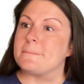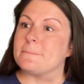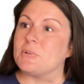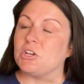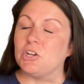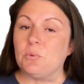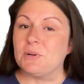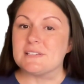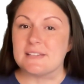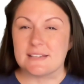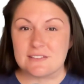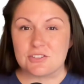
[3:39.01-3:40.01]
You know what
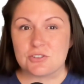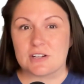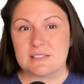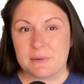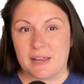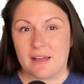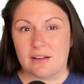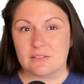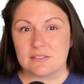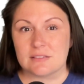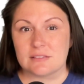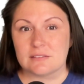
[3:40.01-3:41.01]
doesn't stress me
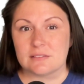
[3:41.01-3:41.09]
out?